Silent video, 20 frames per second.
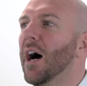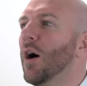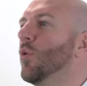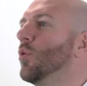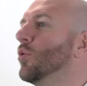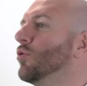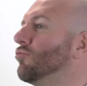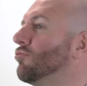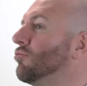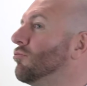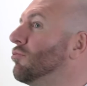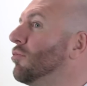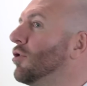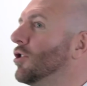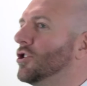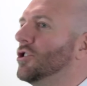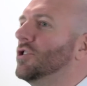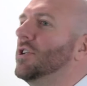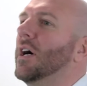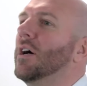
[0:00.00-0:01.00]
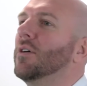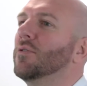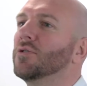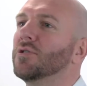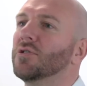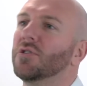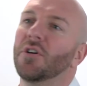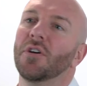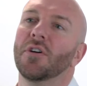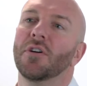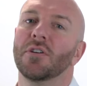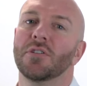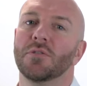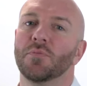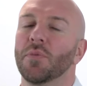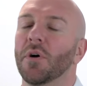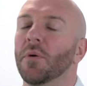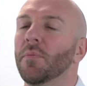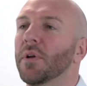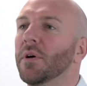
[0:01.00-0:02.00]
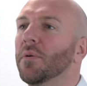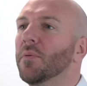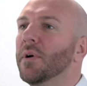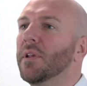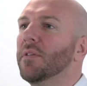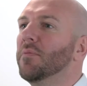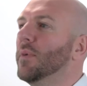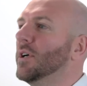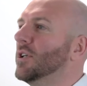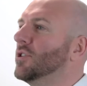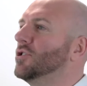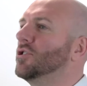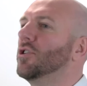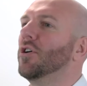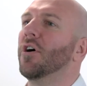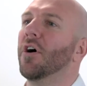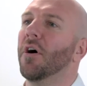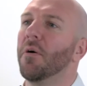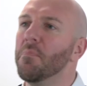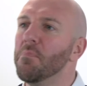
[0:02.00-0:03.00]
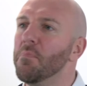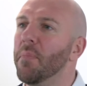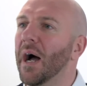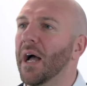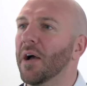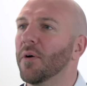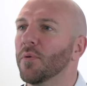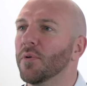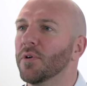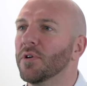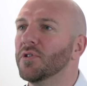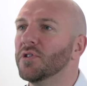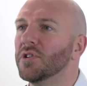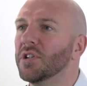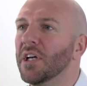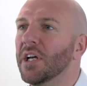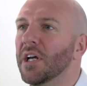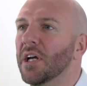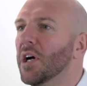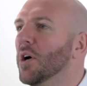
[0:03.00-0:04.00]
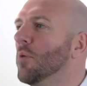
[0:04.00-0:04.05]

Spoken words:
I would rush downstairs, probably with my shirt on backwards,